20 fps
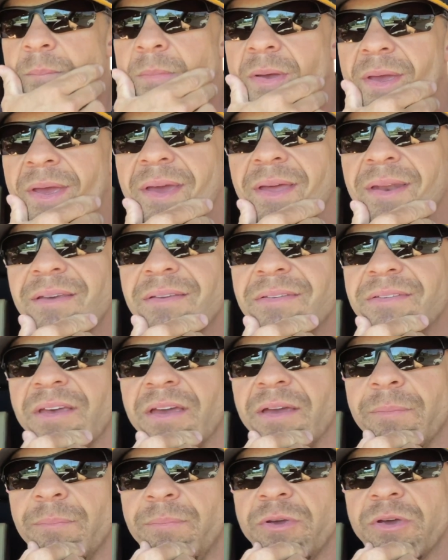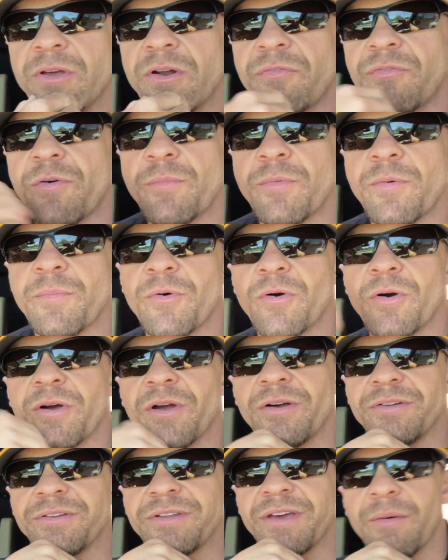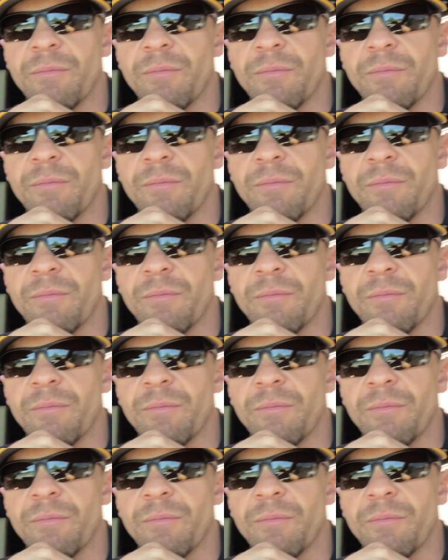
It is a beautiful Memorial Day.